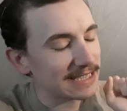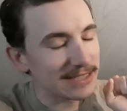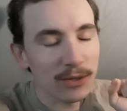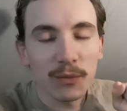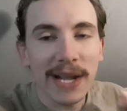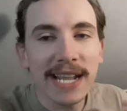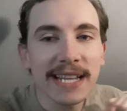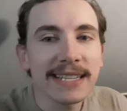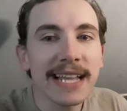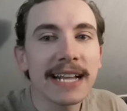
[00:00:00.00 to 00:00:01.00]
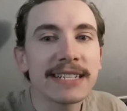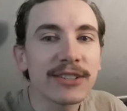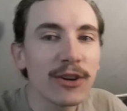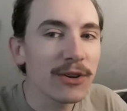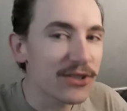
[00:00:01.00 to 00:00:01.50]
the way
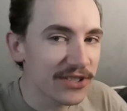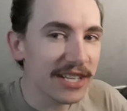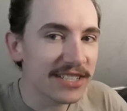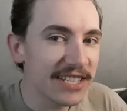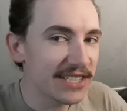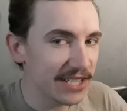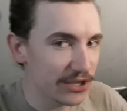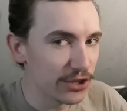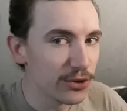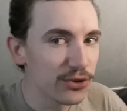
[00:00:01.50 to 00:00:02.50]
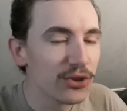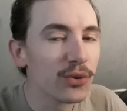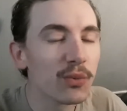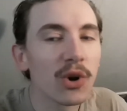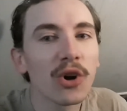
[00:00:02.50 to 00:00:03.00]
that Courier 6 is introduced to the
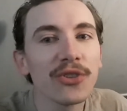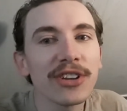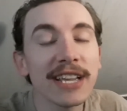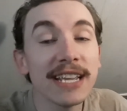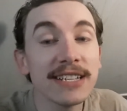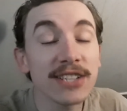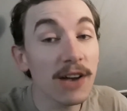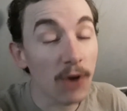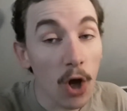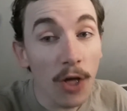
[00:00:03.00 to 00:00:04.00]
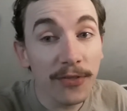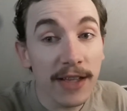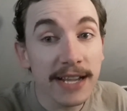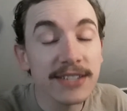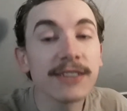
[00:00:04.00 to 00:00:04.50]
world is, of all
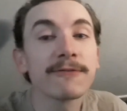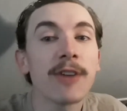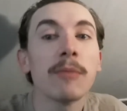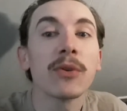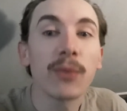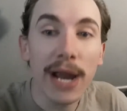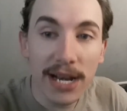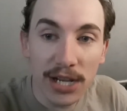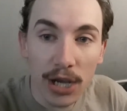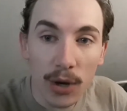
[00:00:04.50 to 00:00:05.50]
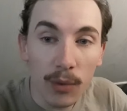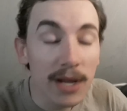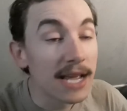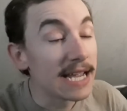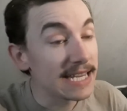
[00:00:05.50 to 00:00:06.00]
things, from the radio.
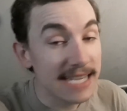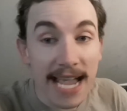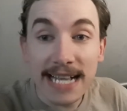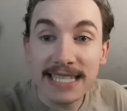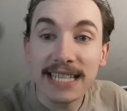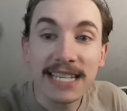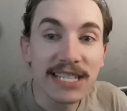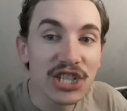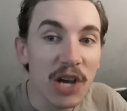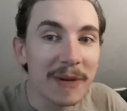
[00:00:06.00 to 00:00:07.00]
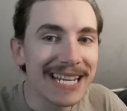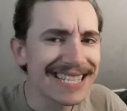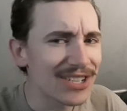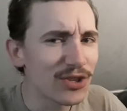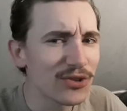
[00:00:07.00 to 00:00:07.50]
Yes, ladies and gentlemen, he
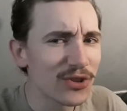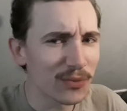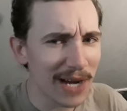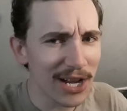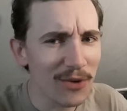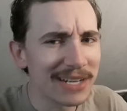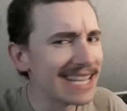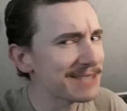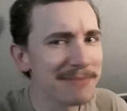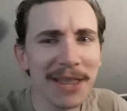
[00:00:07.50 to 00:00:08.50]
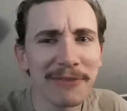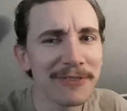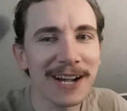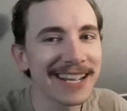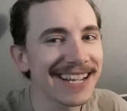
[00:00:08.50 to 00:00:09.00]
is introduced to the radio, and this
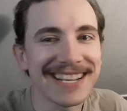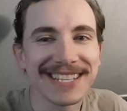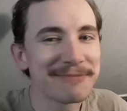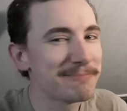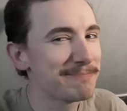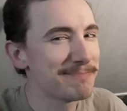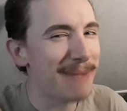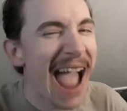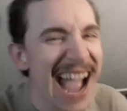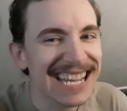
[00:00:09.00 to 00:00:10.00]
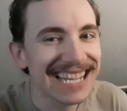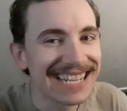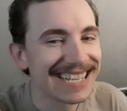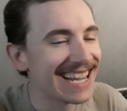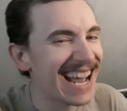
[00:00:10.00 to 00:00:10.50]
motherfucker is packing!
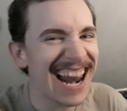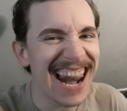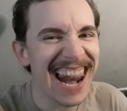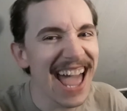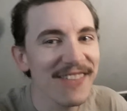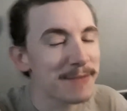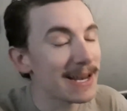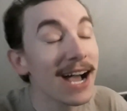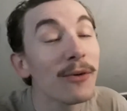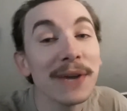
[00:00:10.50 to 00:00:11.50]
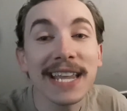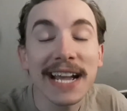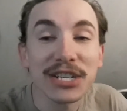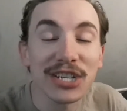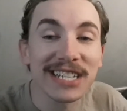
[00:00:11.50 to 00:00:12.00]
And I love it. I mean, hell, we
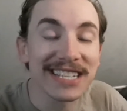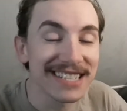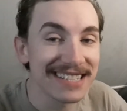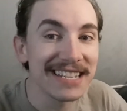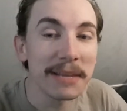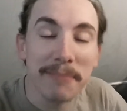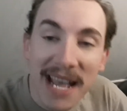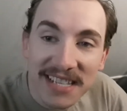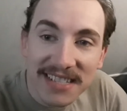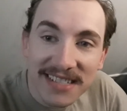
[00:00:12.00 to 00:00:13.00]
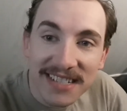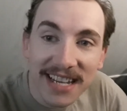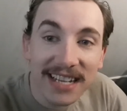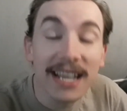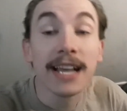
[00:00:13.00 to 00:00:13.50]
actually get to see the medicine
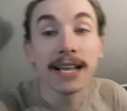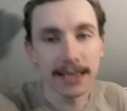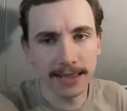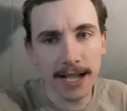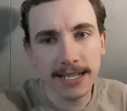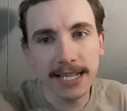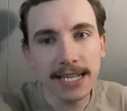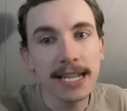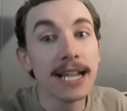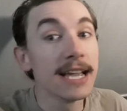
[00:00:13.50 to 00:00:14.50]
stick, Lucky,